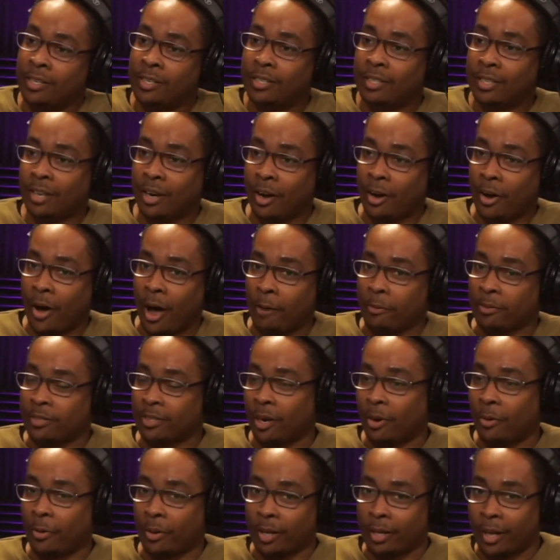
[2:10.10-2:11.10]
So I was
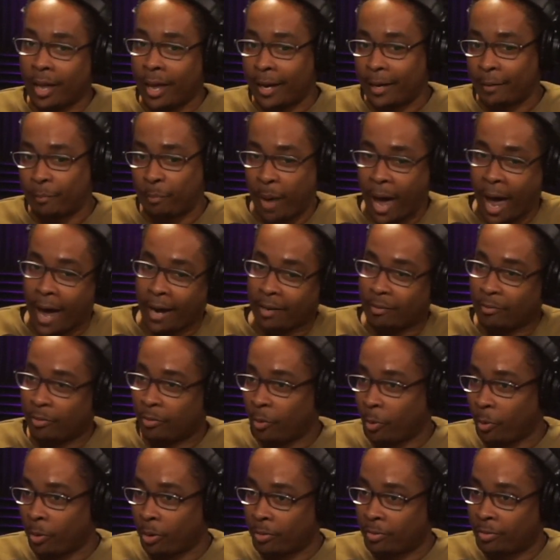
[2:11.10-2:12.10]
going back and
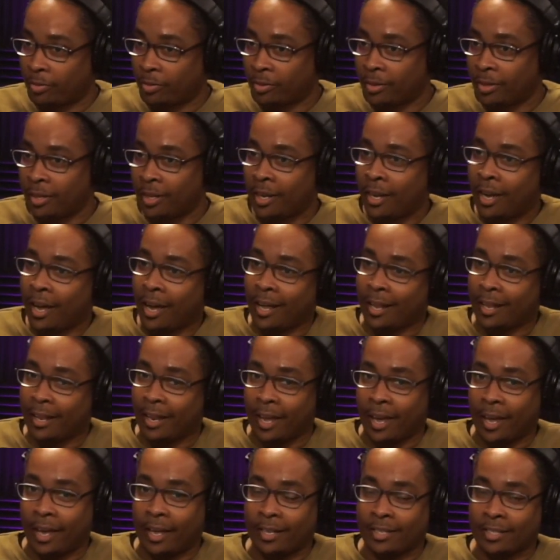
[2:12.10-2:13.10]
forth, and
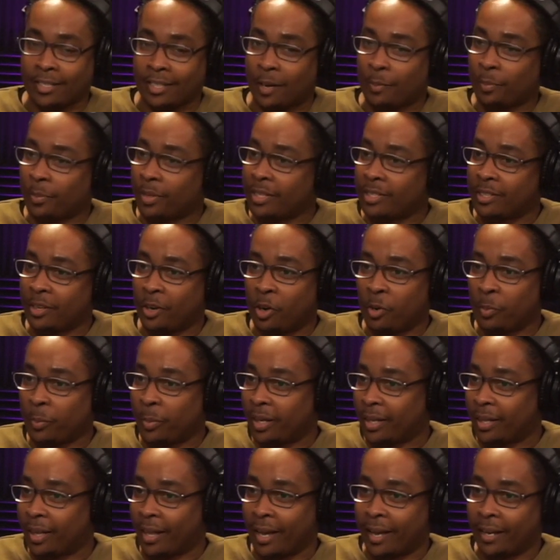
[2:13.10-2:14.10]
then something told me
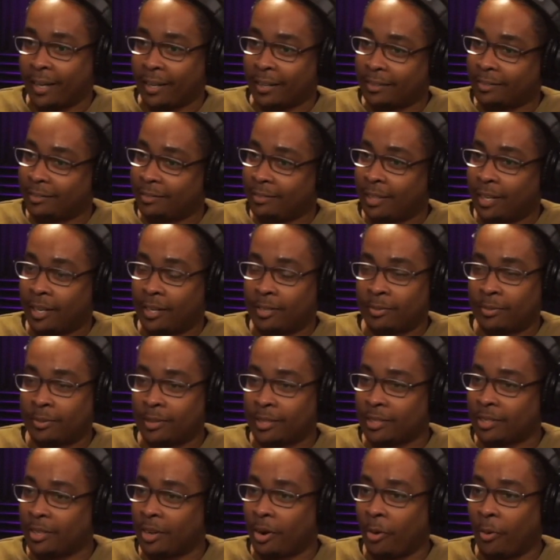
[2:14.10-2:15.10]
to
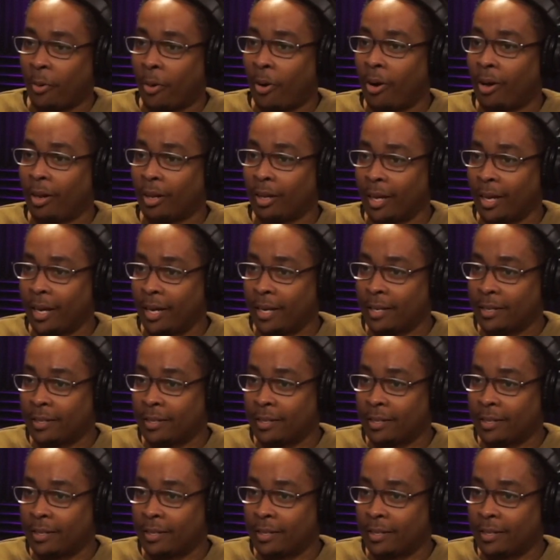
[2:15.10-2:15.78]
just go all in.